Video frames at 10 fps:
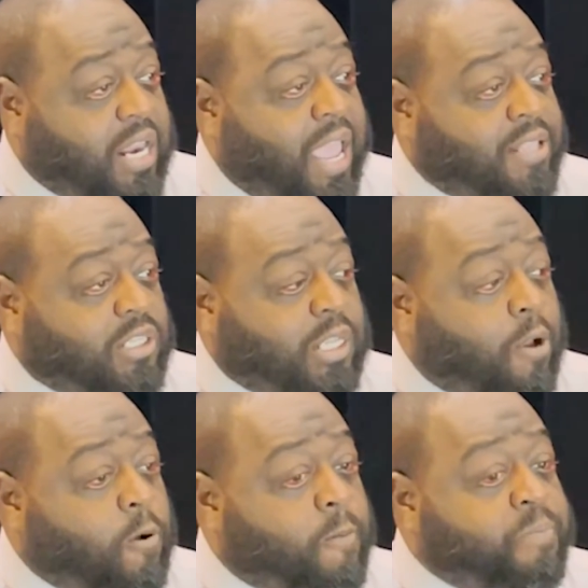And
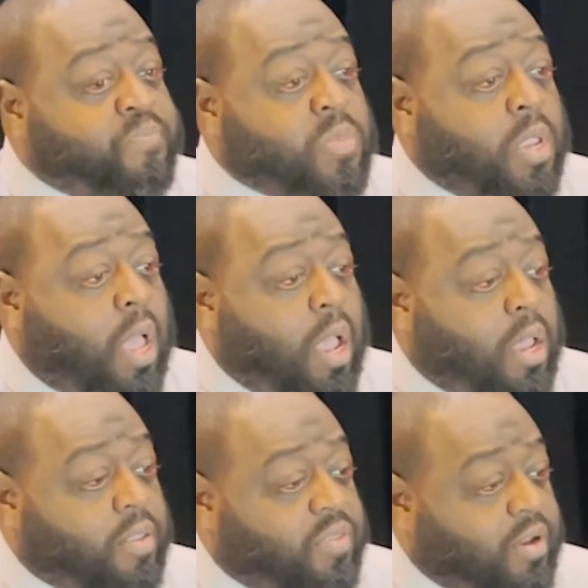so
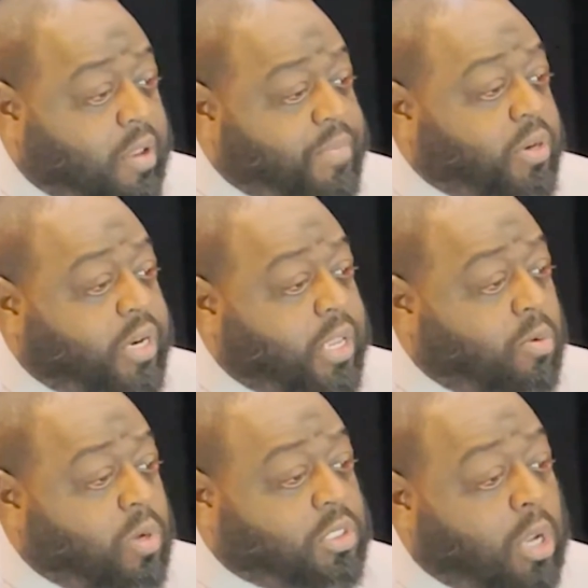uh, the community
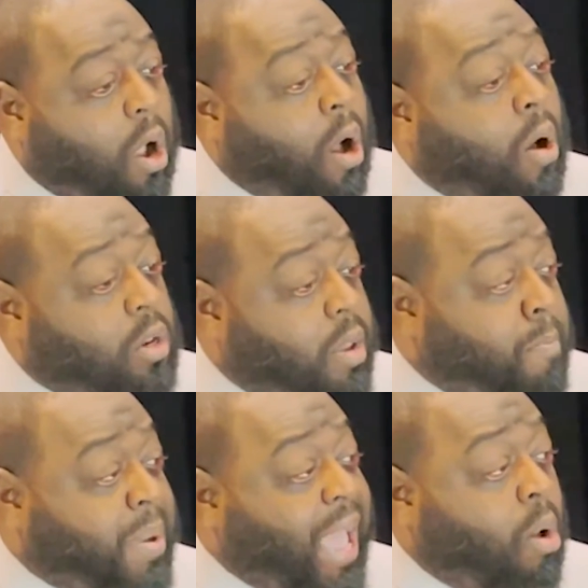was all
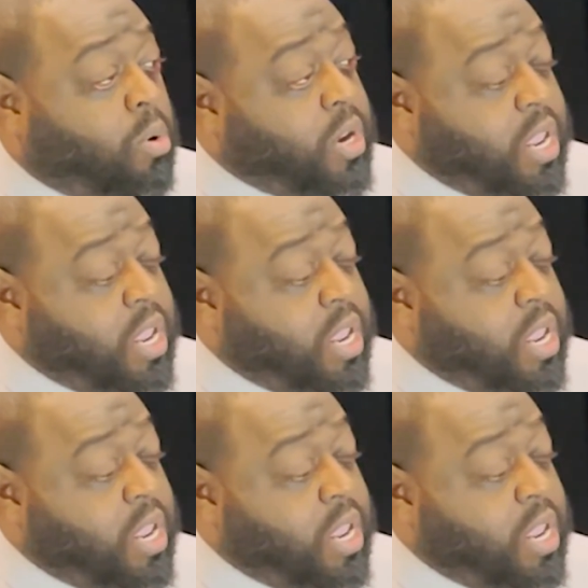about